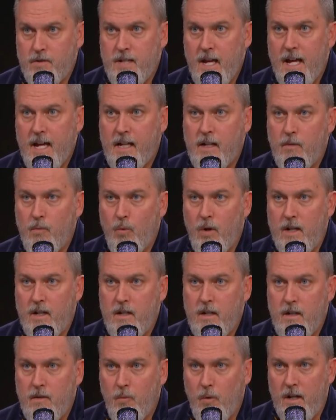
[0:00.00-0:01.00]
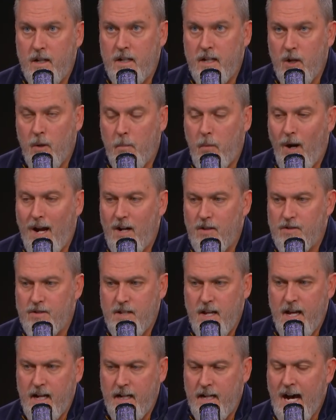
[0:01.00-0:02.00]
you take what Neil Brown's
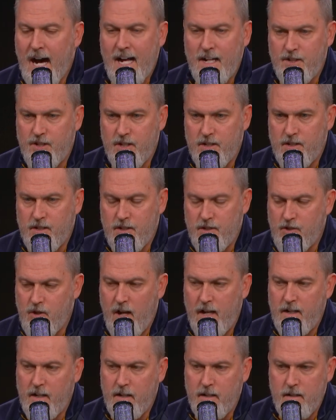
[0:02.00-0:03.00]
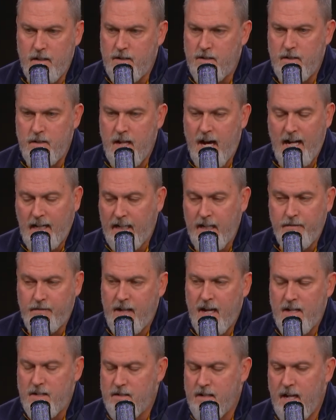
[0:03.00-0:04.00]
saying, not just as trying to not give
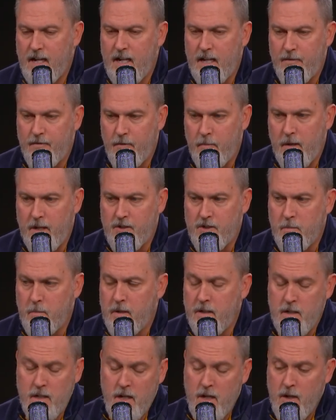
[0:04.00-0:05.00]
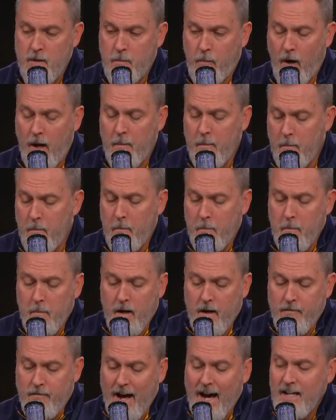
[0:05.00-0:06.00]
K-State any information, but
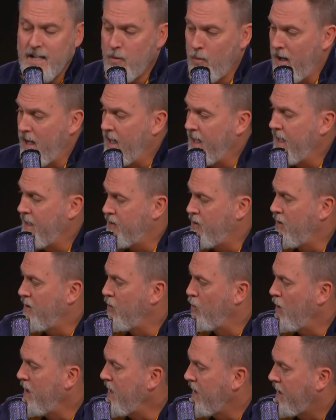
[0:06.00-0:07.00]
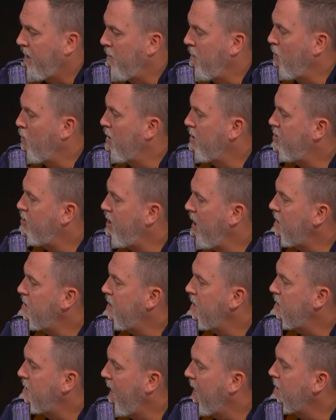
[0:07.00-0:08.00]
evaluating it during the week. I mean, what's
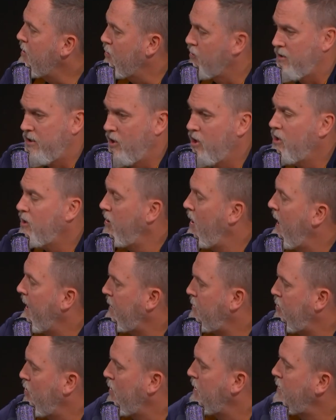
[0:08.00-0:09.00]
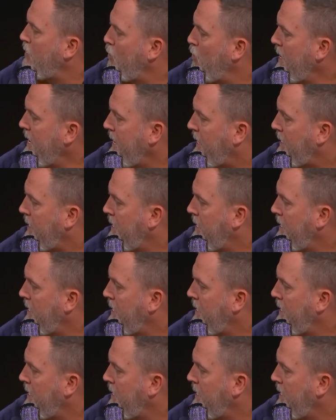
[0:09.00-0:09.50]
JT Daniels look like during the week?